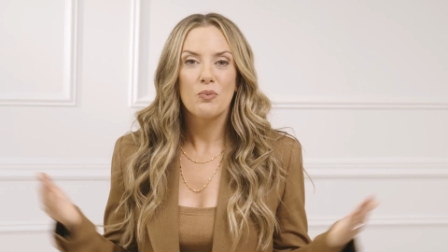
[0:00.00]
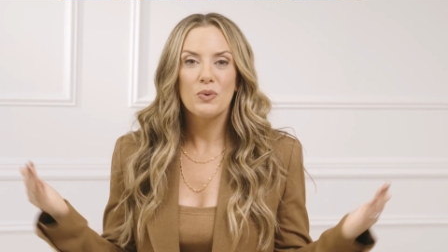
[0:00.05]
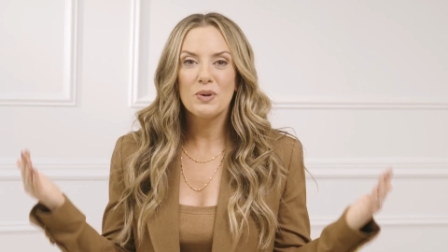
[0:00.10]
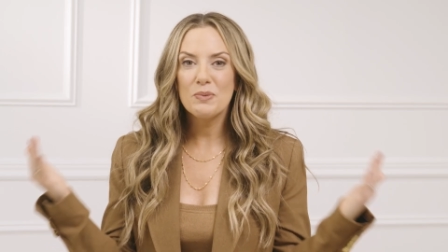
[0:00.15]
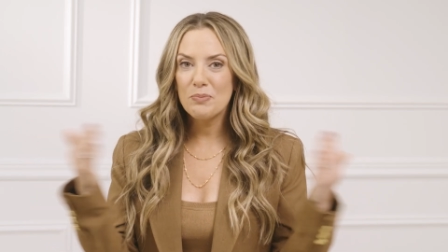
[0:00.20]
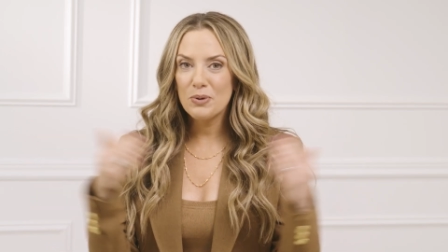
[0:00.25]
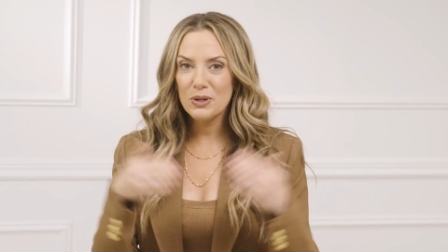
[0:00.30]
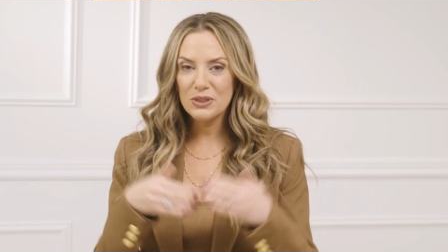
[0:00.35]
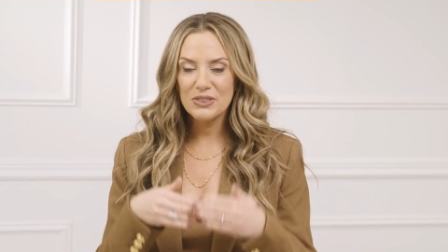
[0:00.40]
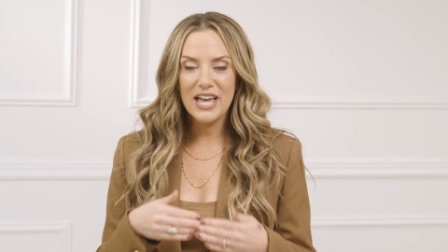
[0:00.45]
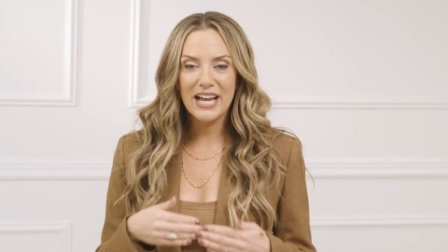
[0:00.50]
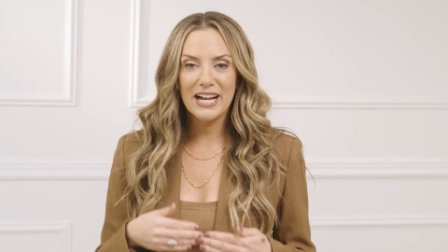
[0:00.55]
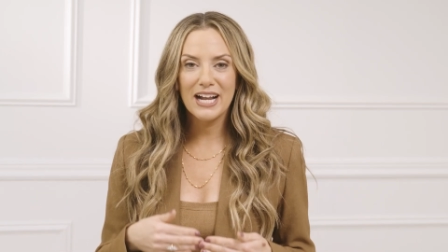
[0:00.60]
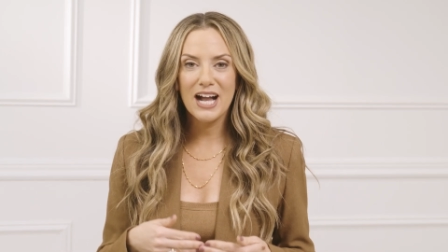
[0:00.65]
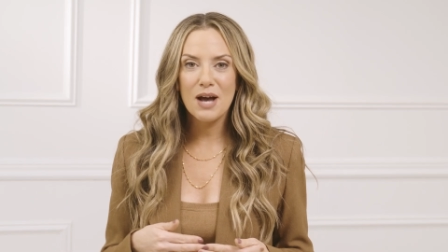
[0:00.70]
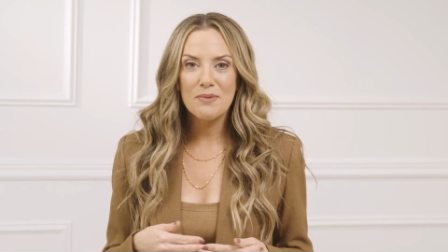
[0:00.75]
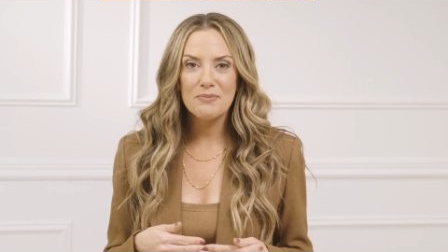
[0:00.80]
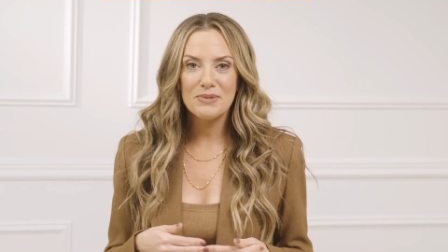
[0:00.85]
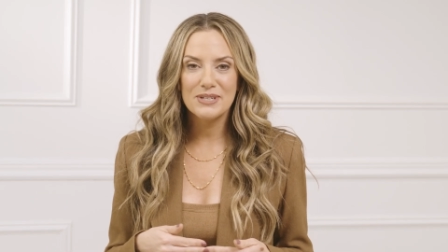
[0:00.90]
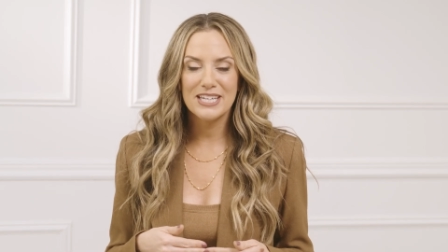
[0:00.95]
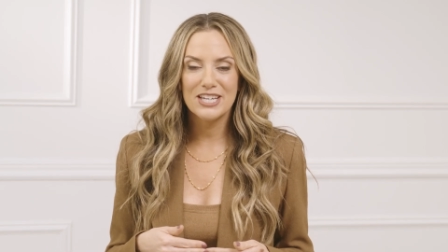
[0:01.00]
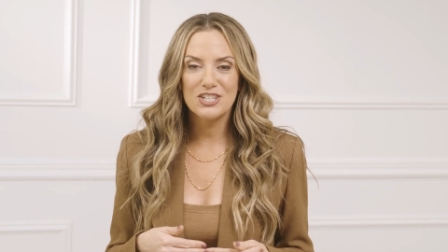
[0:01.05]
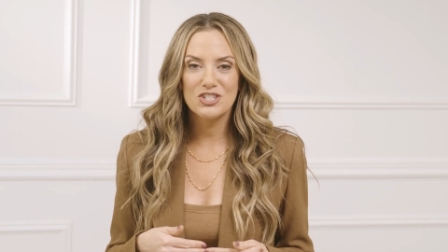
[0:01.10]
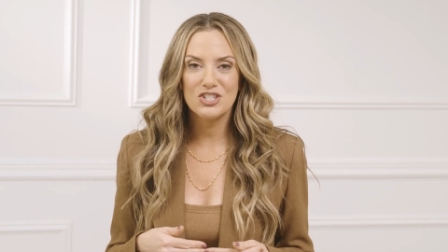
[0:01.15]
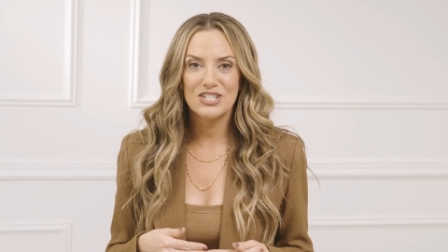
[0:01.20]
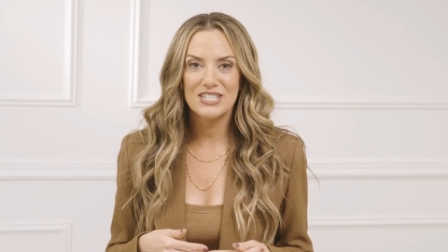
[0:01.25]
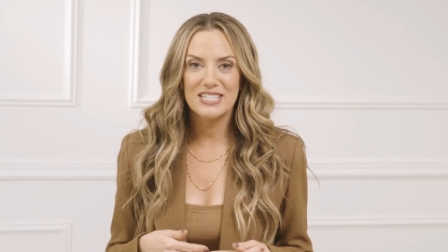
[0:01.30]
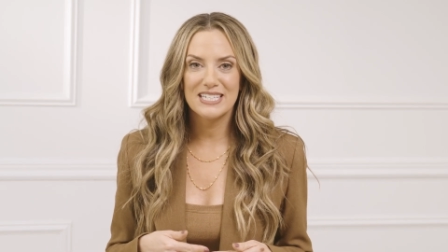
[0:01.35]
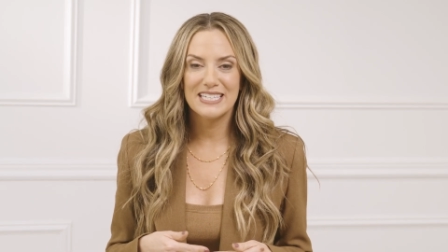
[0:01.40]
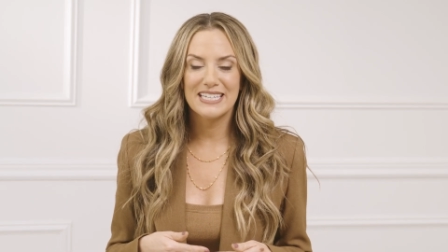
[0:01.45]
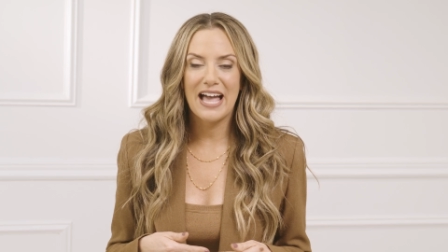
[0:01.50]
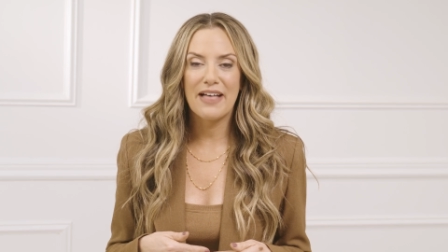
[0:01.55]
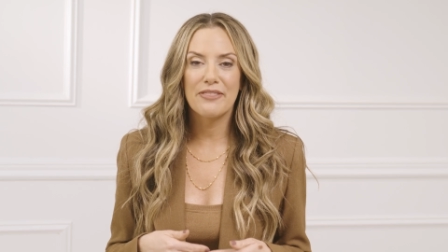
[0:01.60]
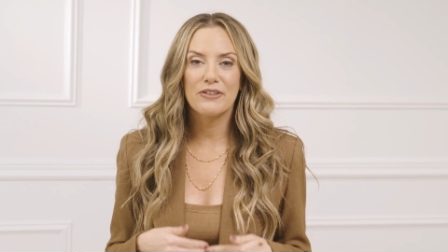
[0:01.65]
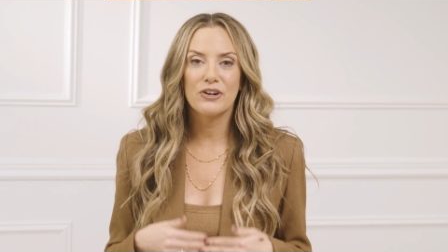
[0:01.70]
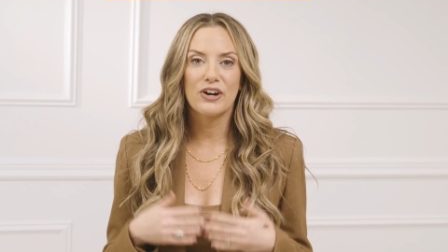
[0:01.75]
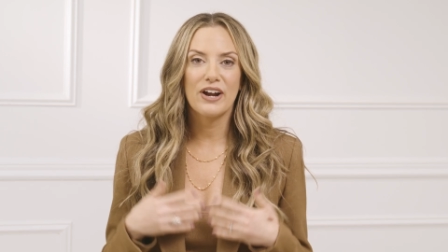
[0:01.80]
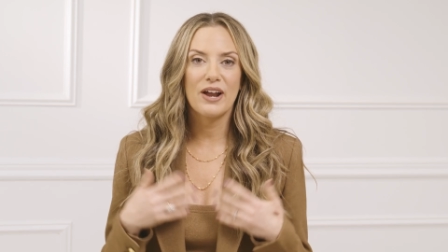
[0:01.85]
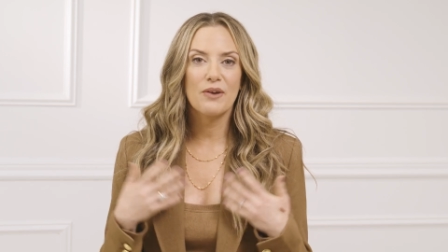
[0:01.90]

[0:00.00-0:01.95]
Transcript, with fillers: we put that combination together